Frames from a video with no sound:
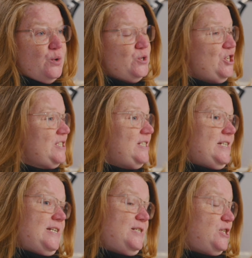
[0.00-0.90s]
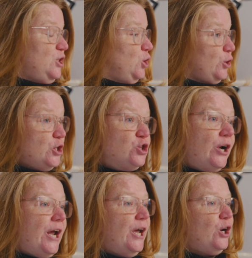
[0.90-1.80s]
just need to learn the
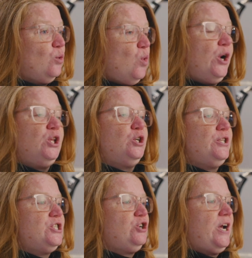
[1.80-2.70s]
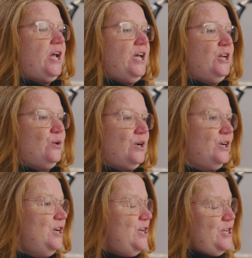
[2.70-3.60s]
trade or want to learn the trade
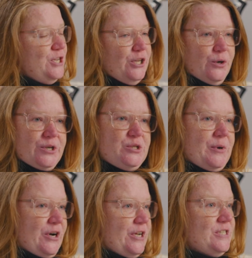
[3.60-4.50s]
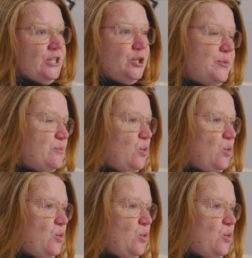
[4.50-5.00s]
or, experience a little bit